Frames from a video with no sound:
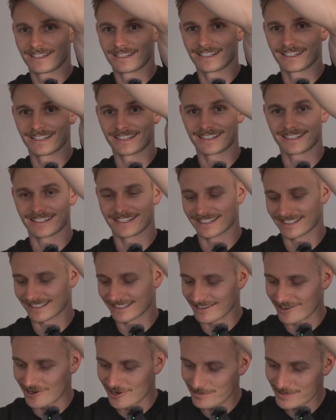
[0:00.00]
It
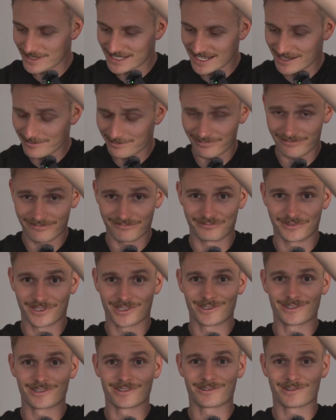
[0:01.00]
opens up
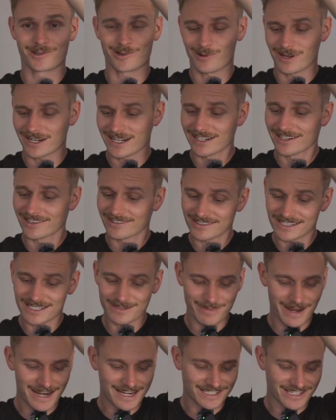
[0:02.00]
to quite a lot of
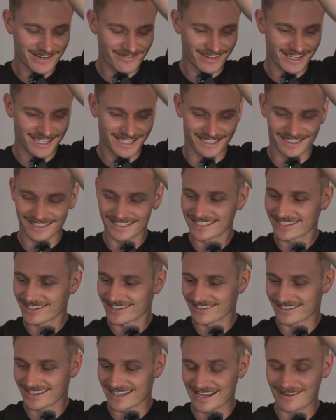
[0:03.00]
space over here.
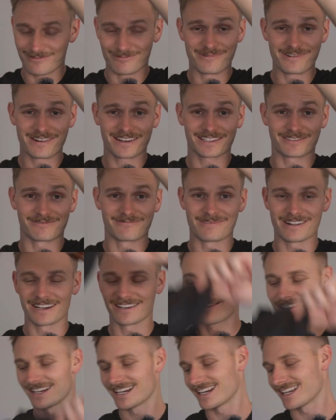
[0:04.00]
So it works
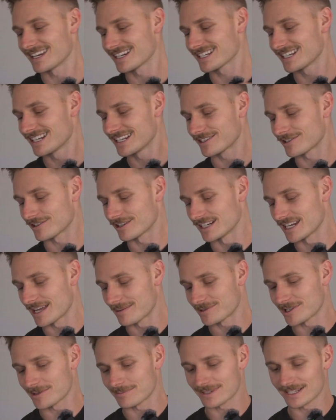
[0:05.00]
really nicely. It's got a
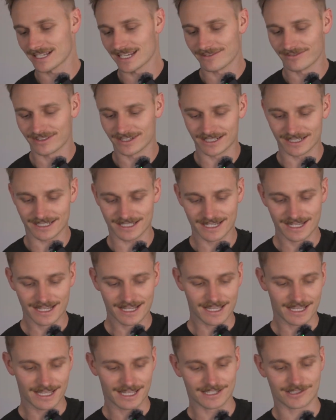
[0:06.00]
laptop sleeve in it.
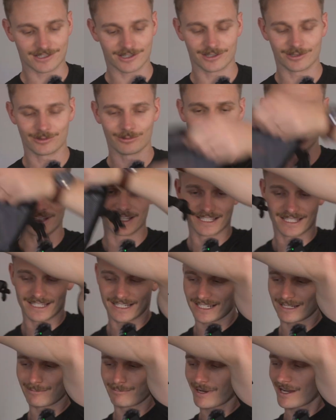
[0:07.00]
It's got all these
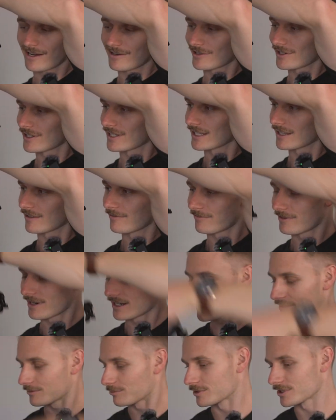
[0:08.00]
nice pouches at the
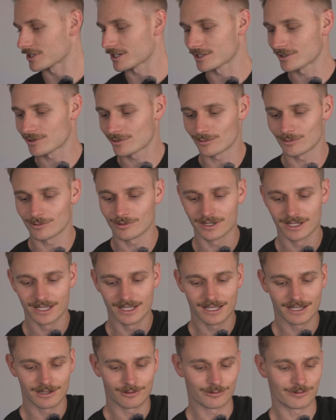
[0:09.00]
front, which I store
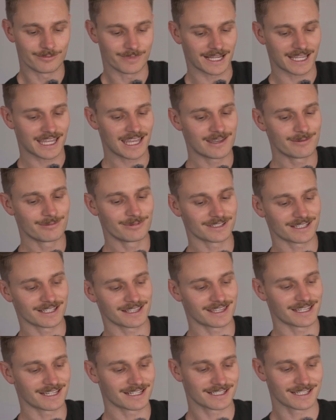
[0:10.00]
all my cables
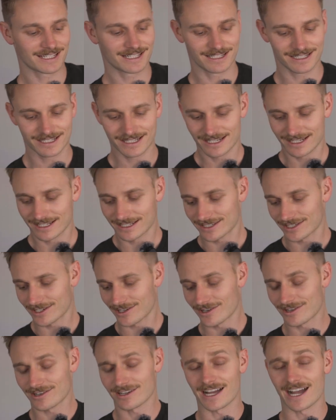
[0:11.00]
and things in.
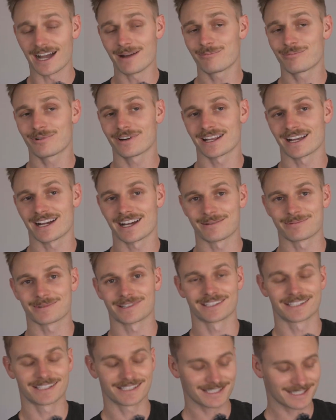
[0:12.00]
So I'm pretty hyped
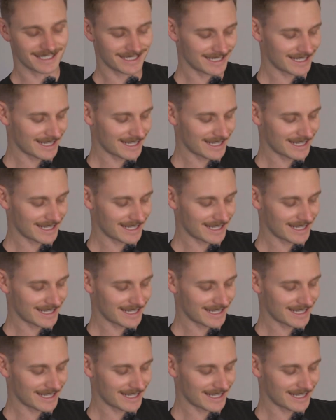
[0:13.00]
on it.